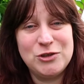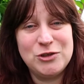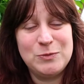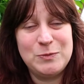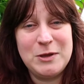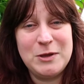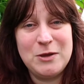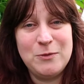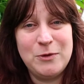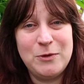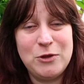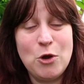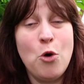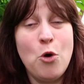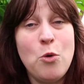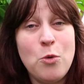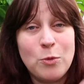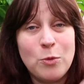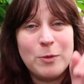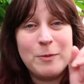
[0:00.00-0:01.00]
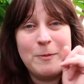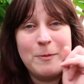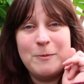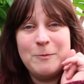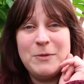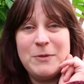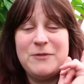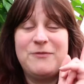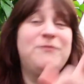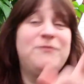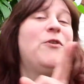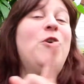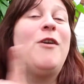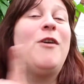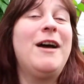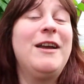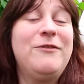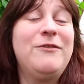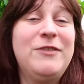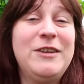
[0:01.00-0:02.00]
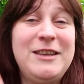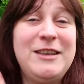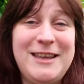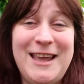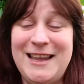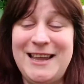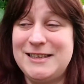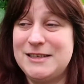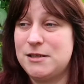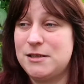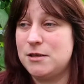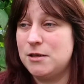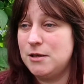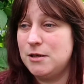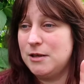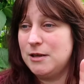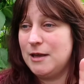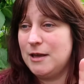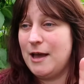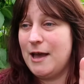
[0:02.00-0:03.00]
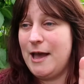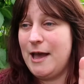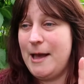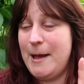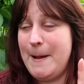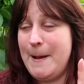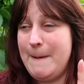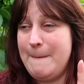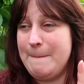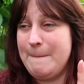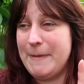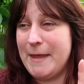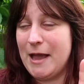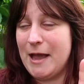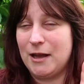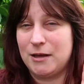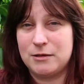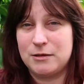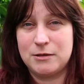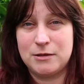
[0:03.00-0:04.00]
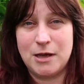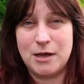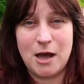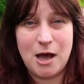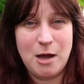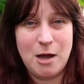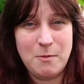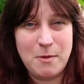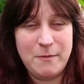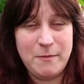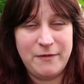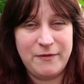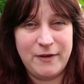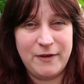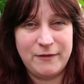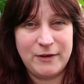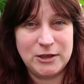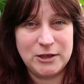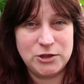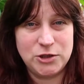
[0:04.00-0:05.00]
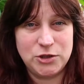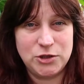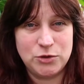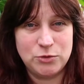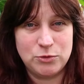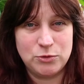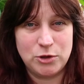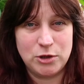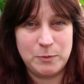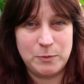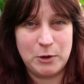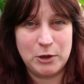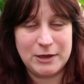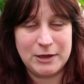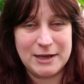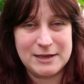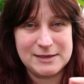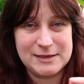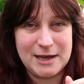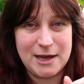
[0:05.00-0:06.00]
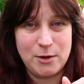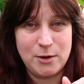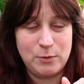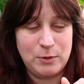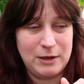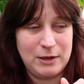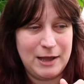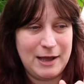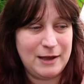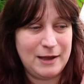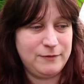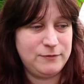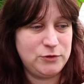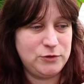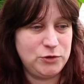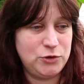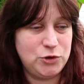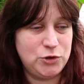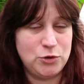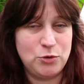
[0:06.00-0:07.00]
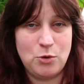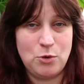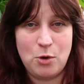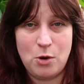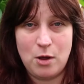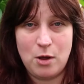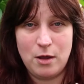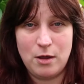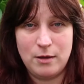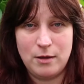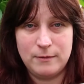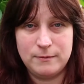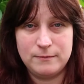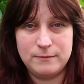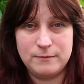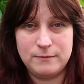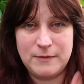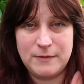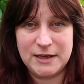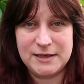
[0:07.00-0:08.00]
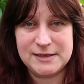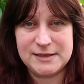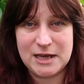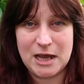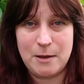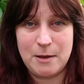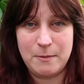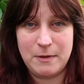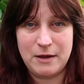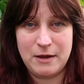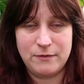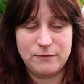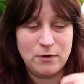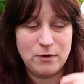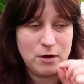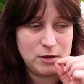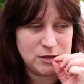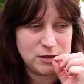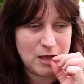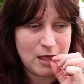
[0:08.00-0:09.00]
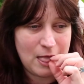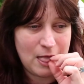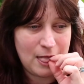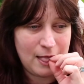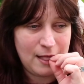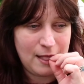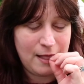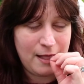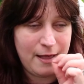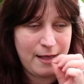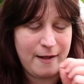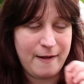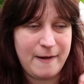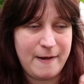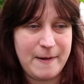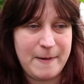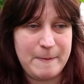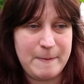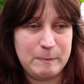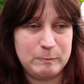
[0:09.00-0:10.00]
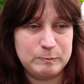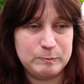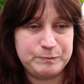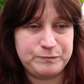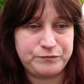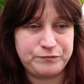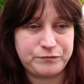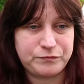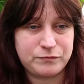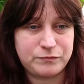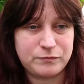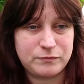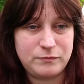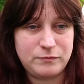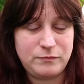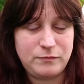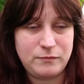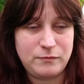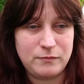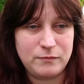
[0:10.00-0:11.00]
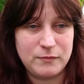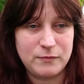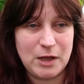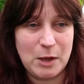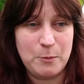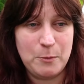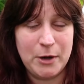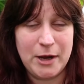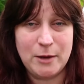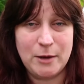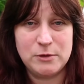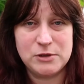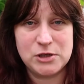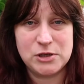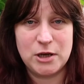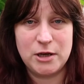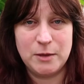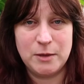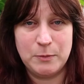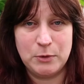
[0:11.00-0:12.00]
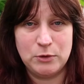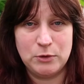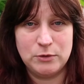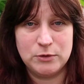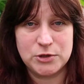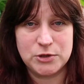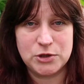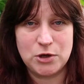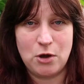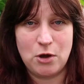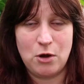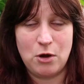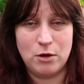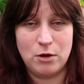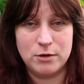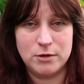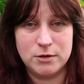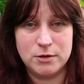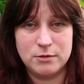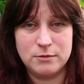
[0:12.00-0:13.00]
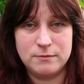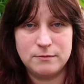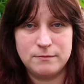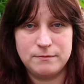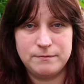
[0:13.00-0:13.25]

shall be with you. Oh, before I forget, I can't remember if I've actually showed on the podcast. I will have to show next time if not. But I will certainly post on